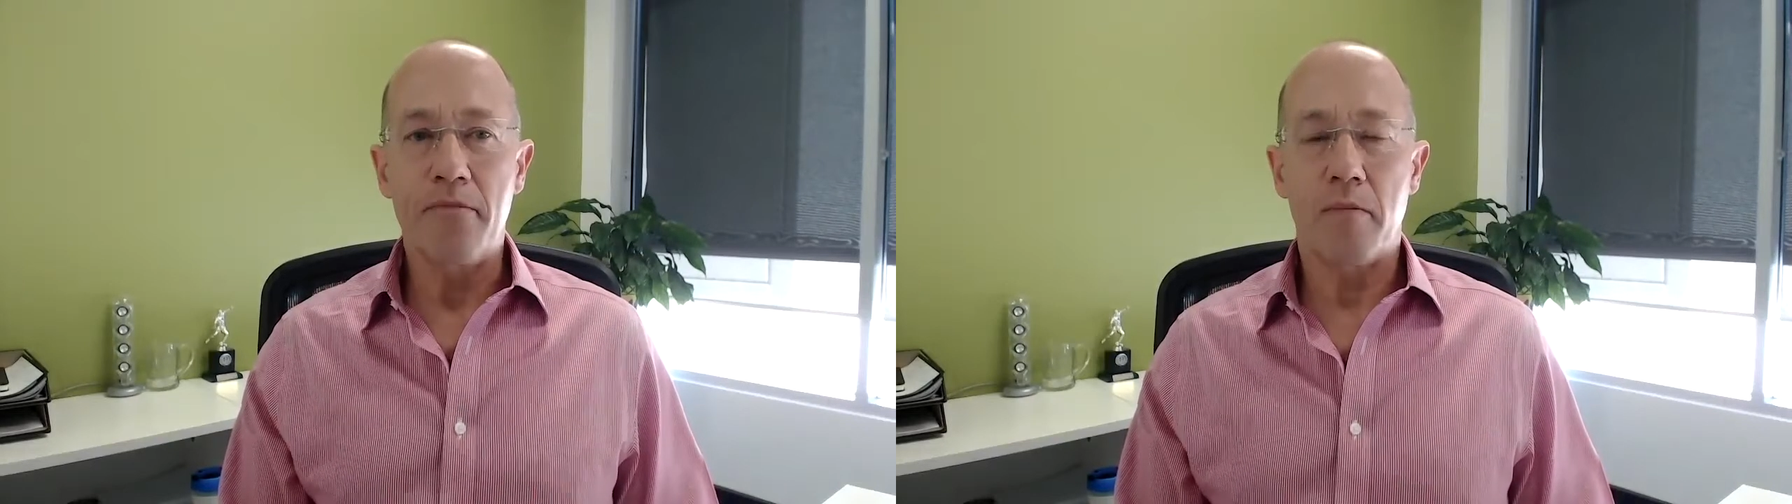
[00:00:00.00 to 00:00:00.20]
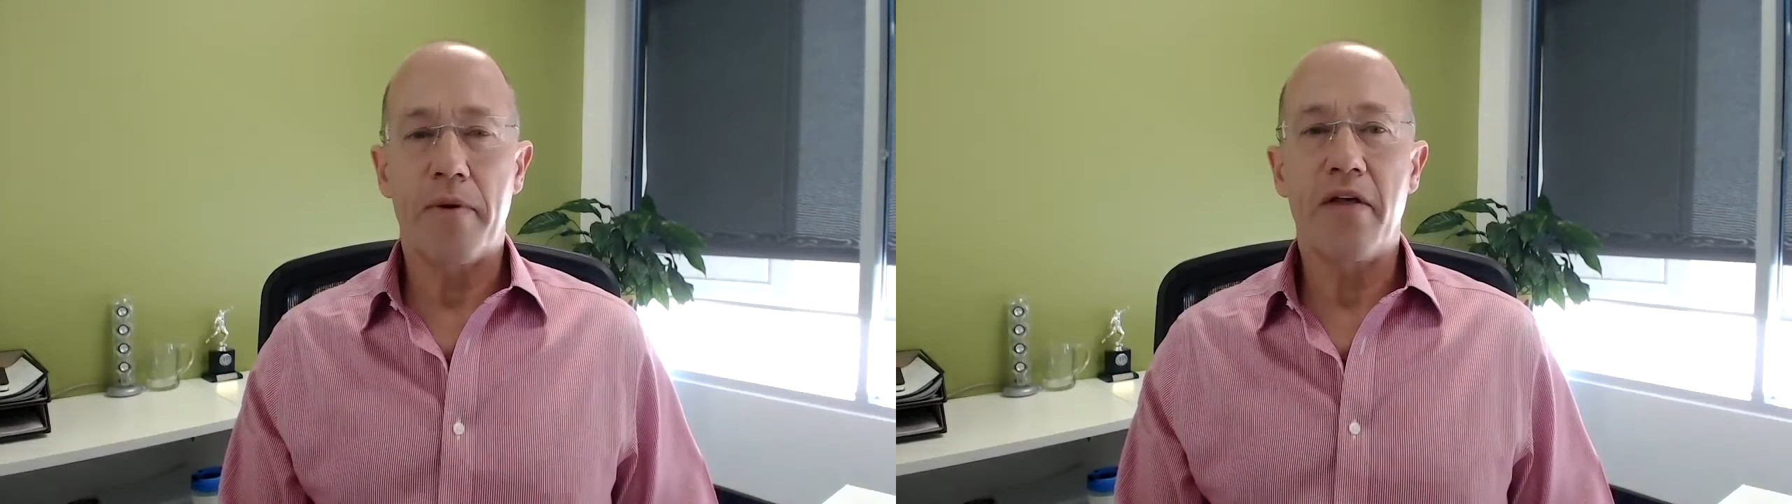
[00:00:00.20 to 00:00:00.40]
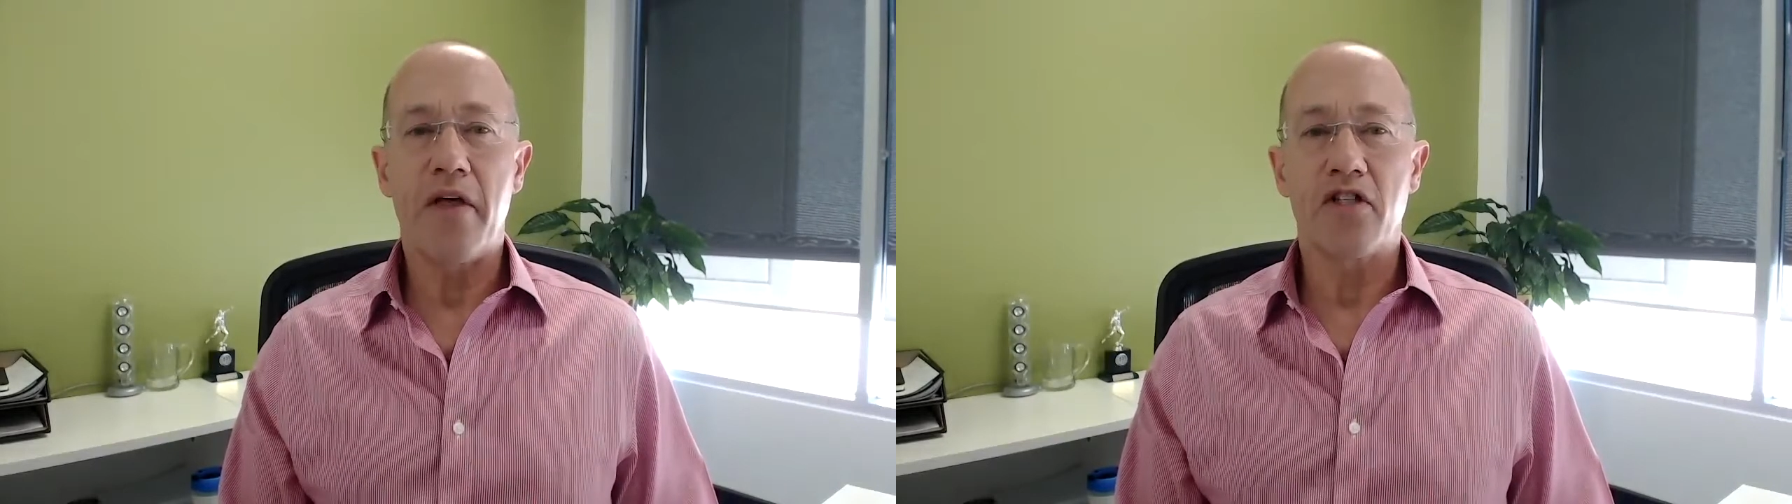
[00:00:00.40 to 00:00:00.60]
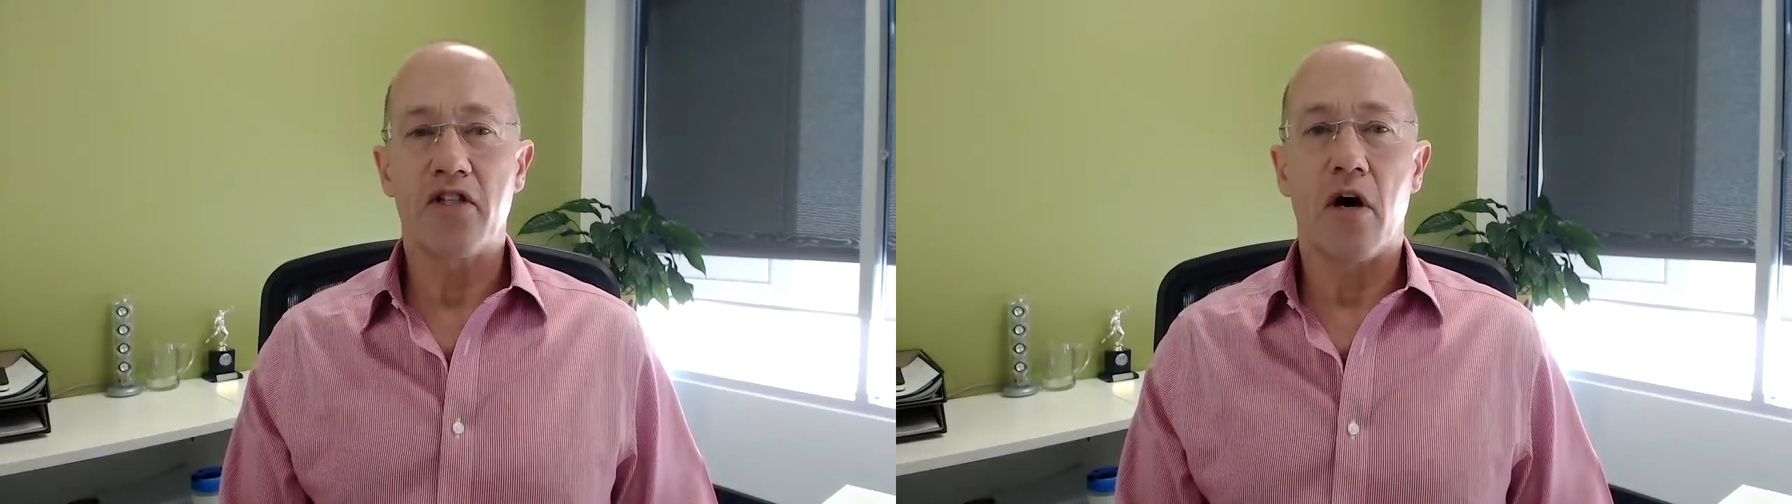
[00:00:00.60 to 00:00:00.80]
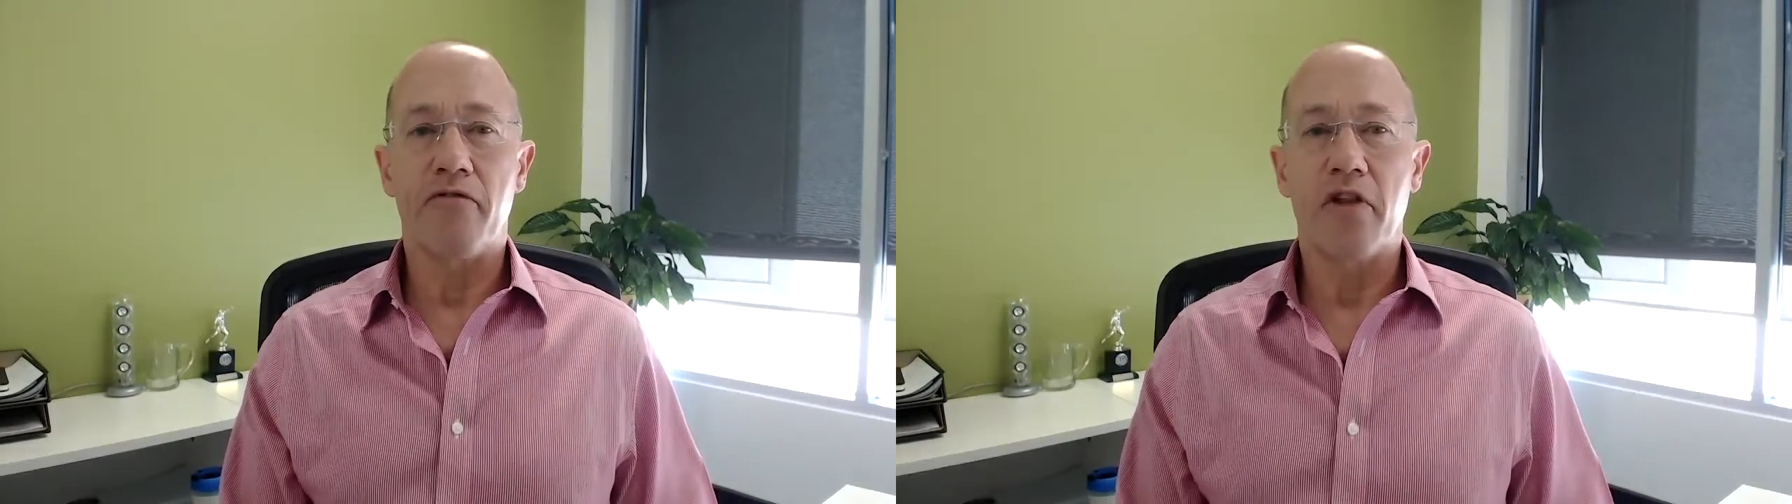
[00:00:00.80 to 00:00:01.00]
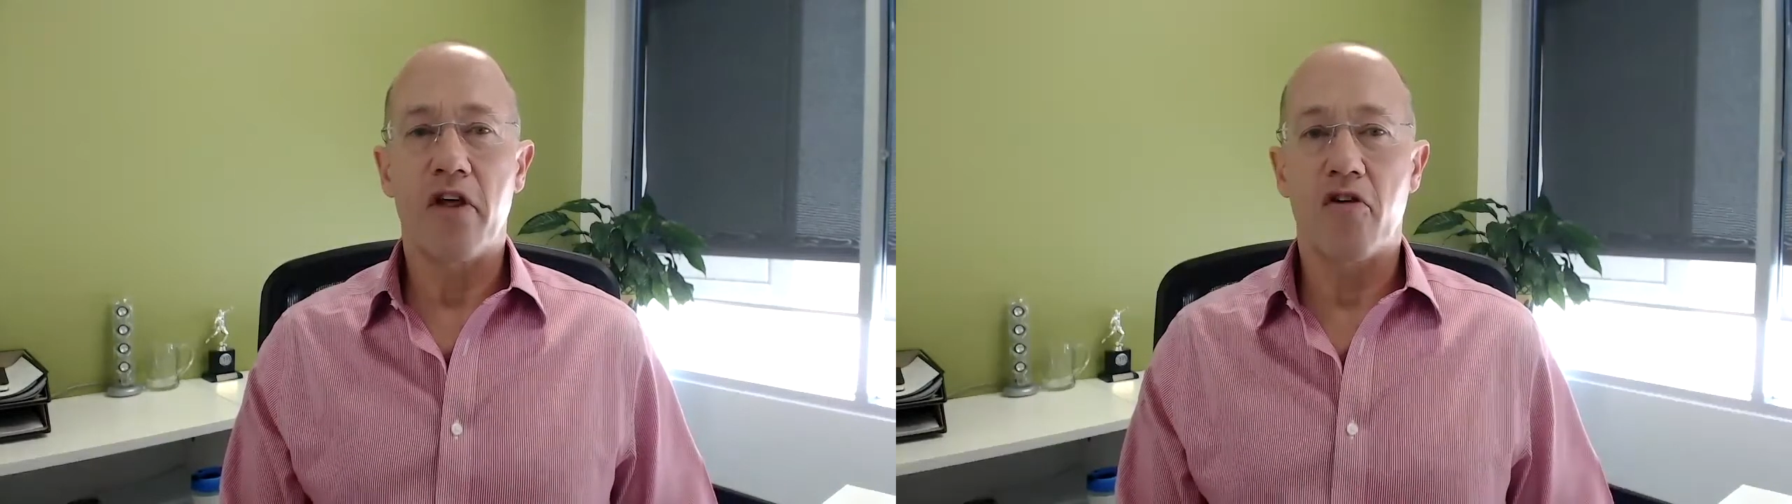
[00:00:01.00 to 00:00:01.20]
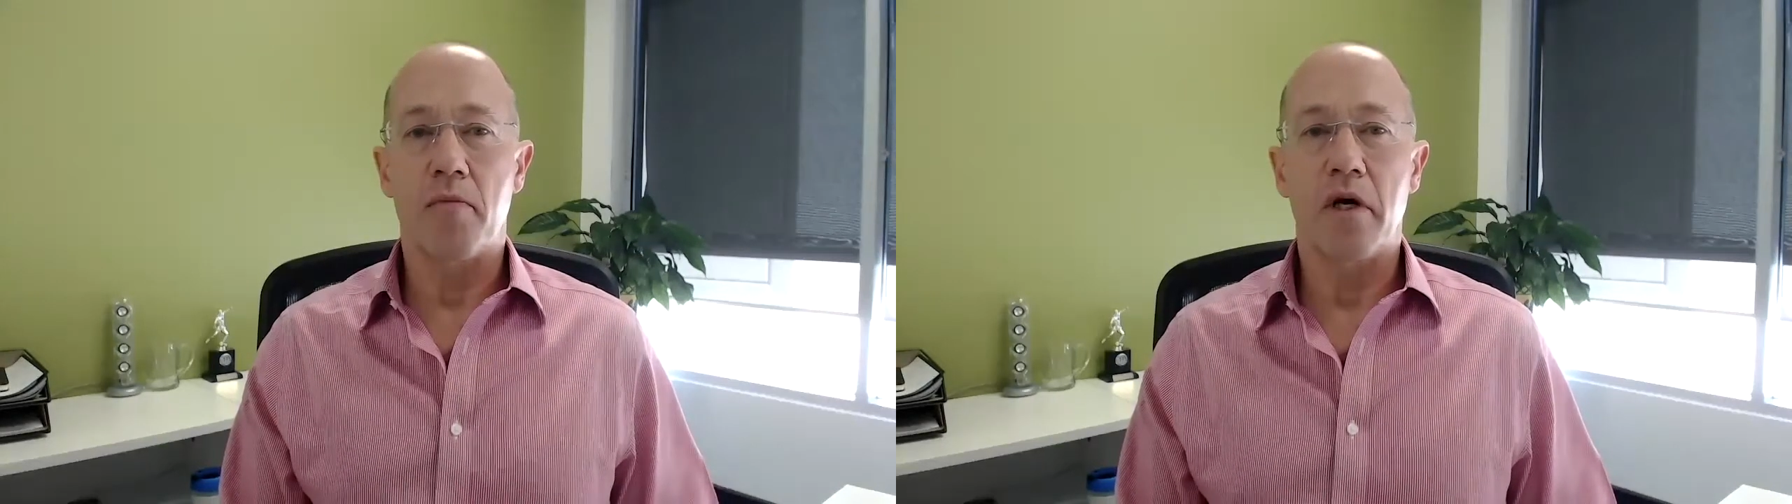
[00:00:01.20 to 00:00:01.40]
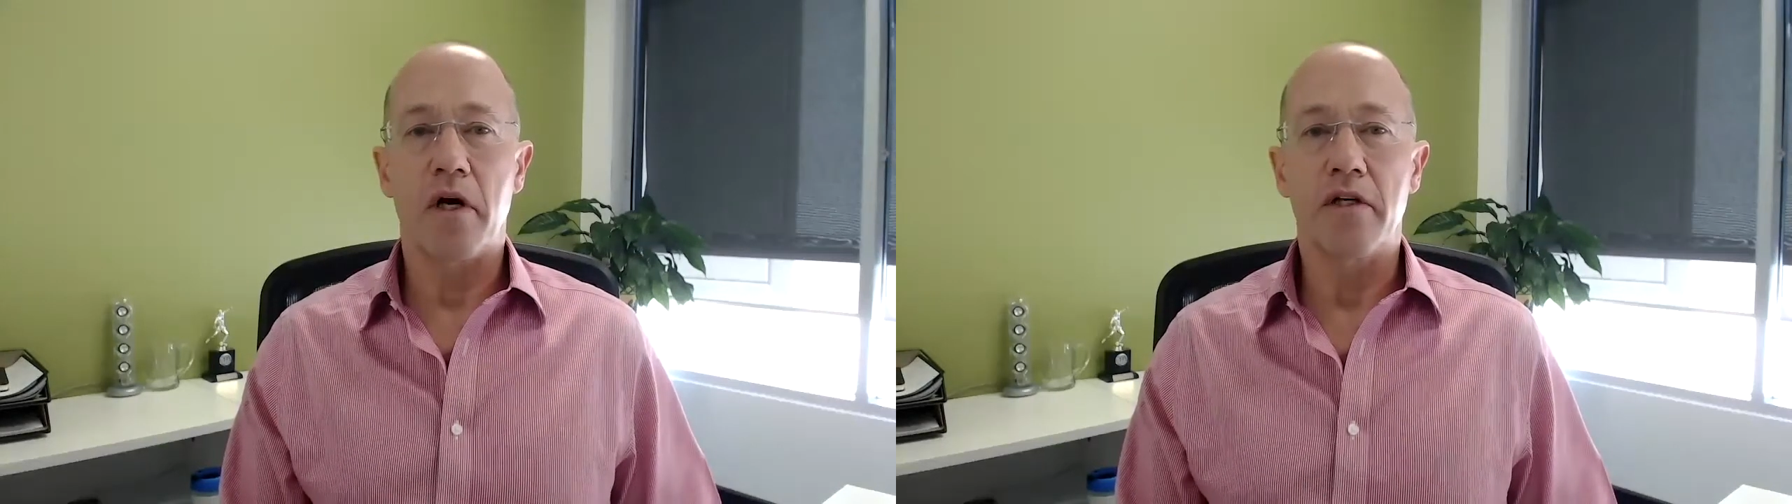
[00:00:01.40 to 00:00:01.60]
to pay their staff and their
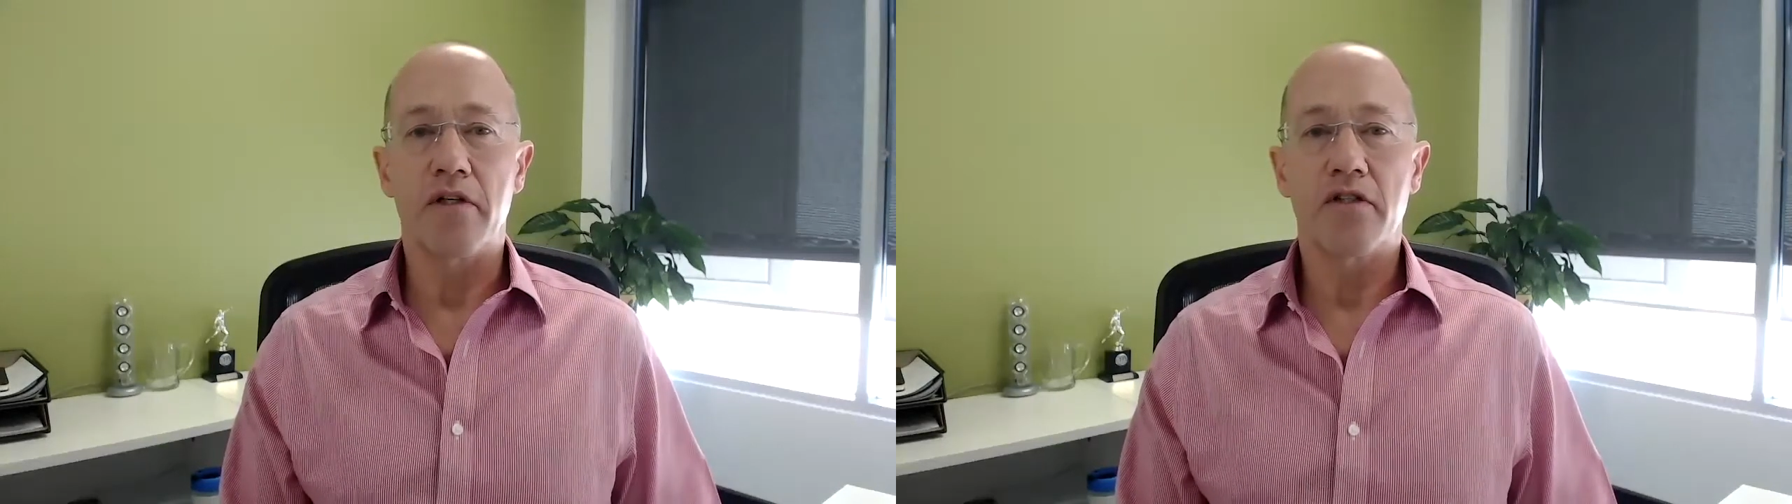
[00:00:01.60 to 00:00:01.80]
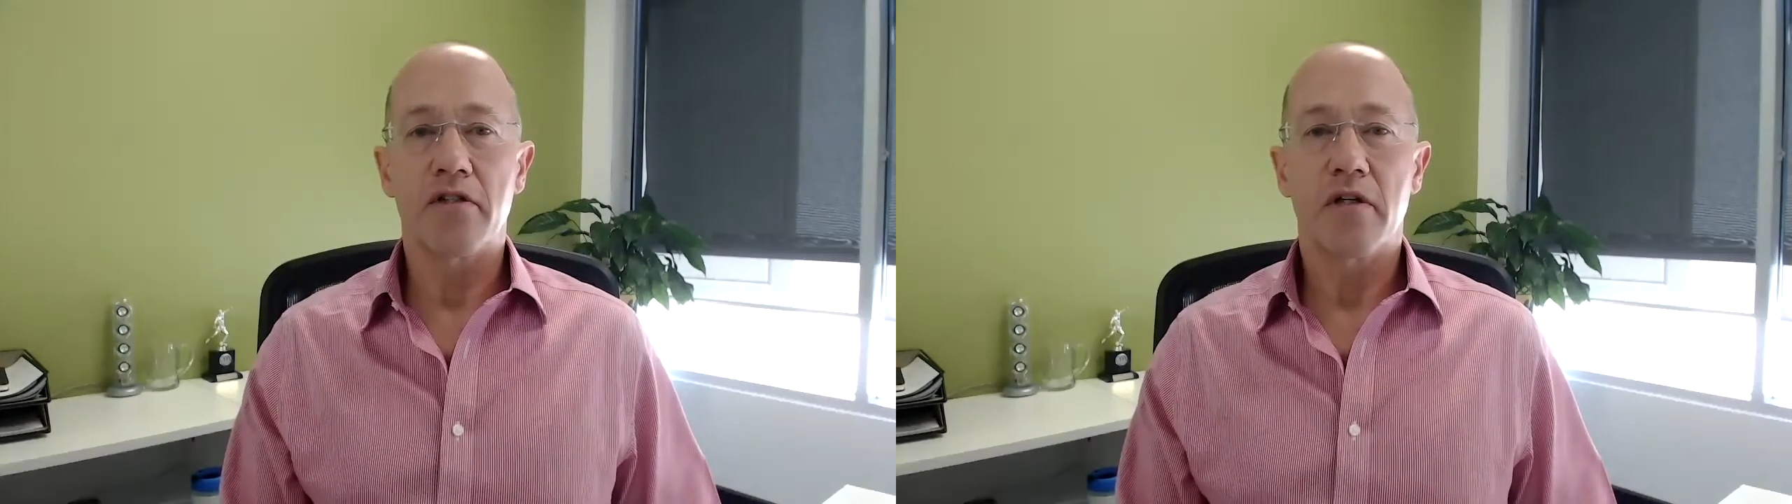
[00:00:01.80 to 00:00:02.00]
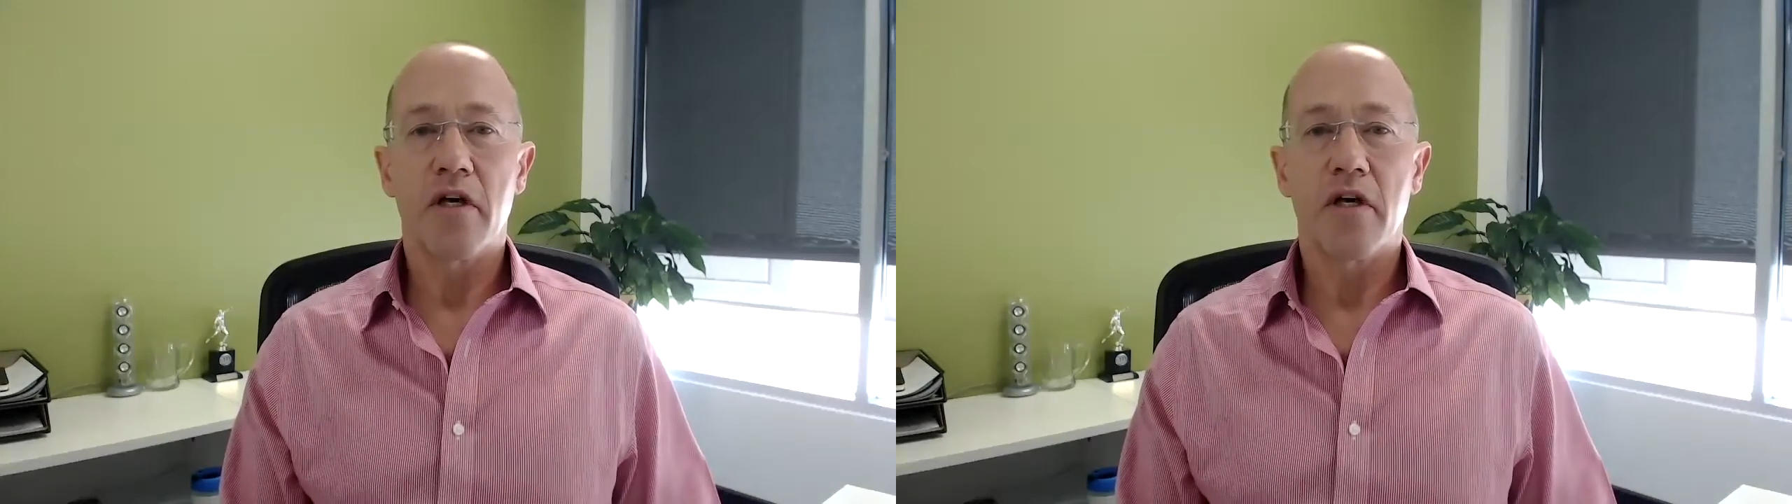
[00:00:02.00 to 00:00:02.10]
suppliers.